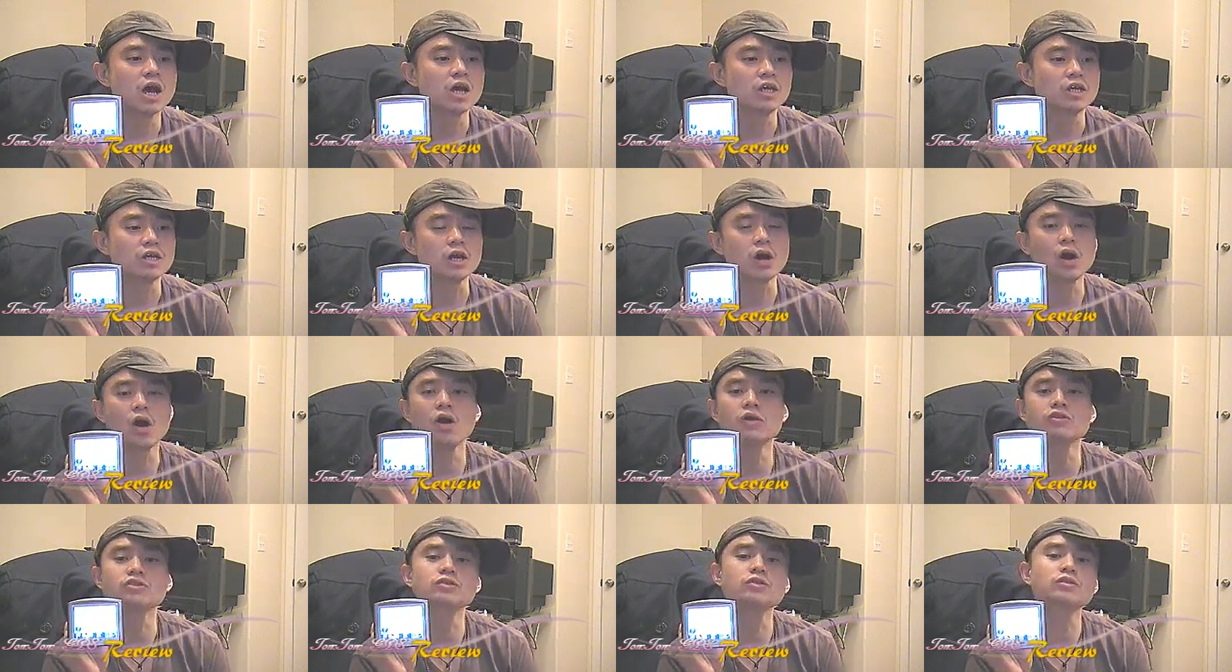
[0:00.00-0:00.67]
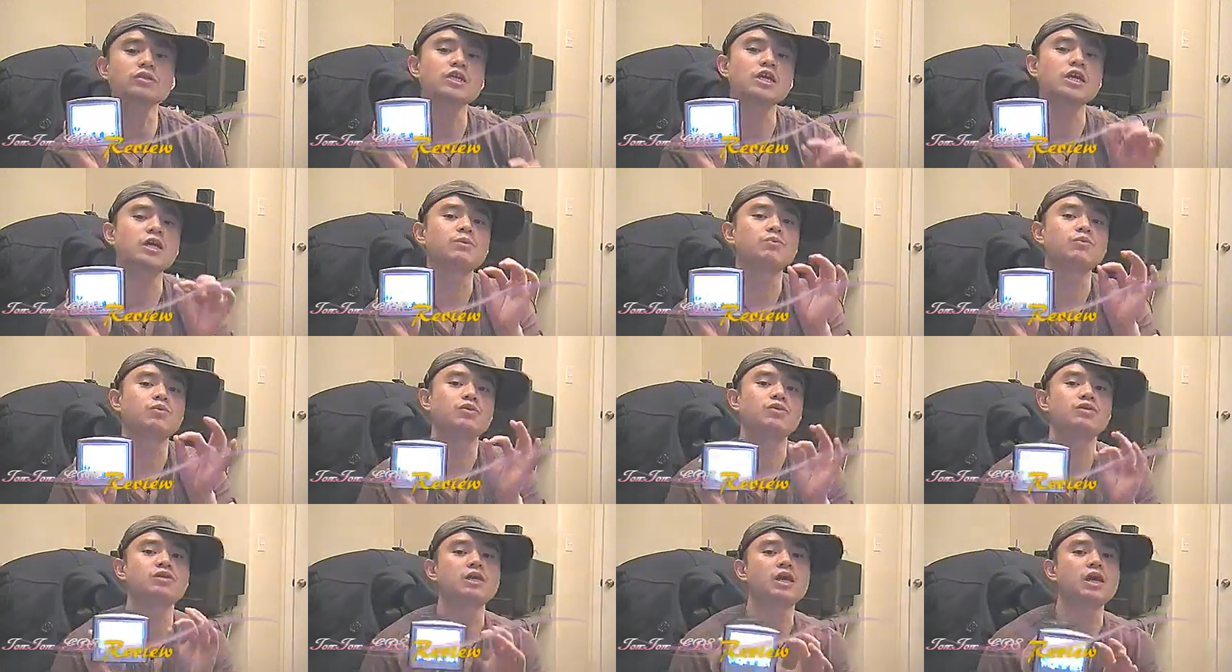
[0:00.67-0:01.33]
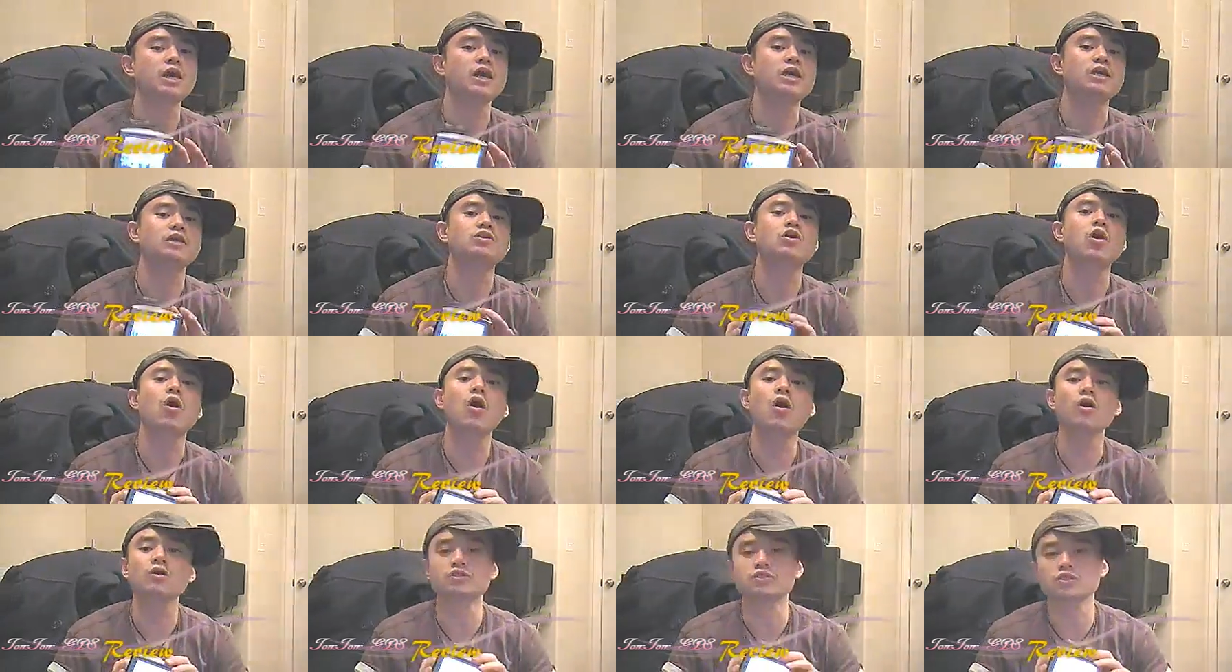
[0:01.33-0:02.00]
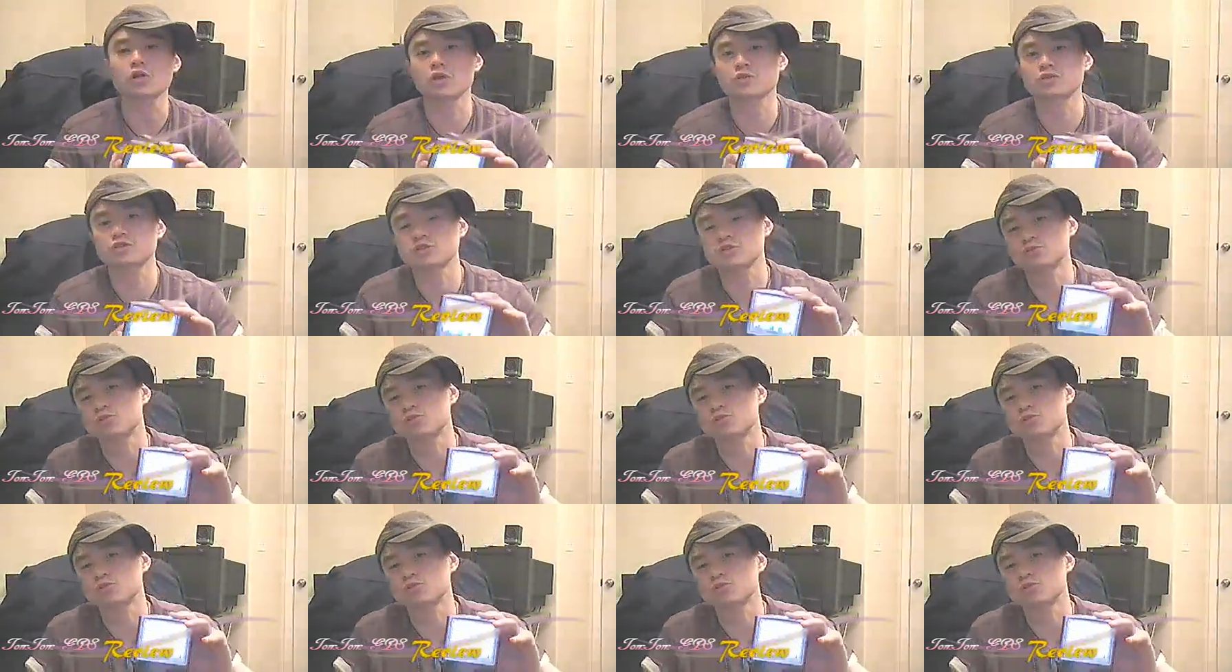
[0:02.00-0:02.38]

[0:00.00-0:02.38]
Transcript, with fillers: It also came with a car charger,